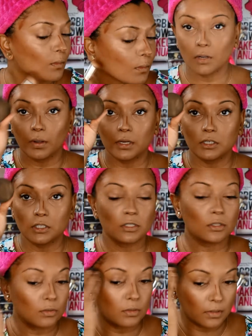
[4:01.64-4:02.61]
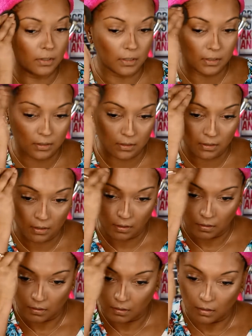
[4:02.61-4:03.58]
go ahead and just use this
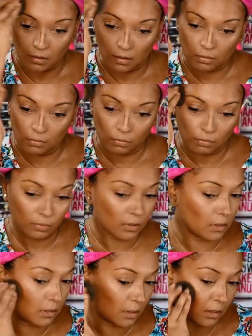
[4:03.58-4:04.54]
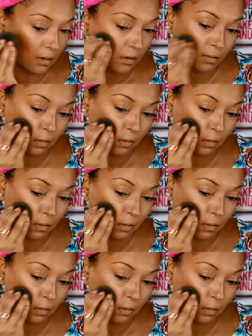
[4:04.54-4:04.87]
and really